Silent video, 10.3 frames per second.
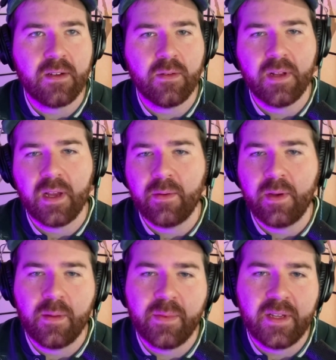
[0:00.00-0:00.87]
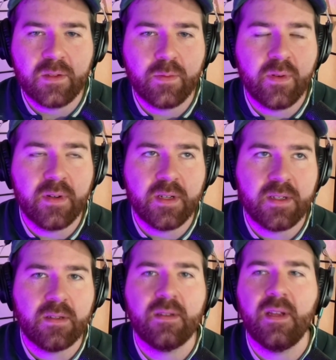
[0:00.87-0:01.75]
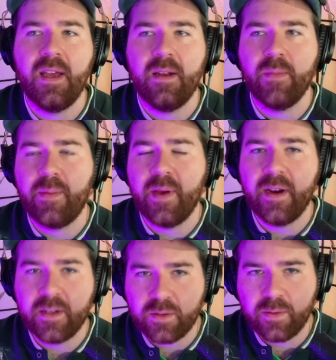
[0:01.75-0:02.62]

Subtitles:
or like we all played sports, and my parents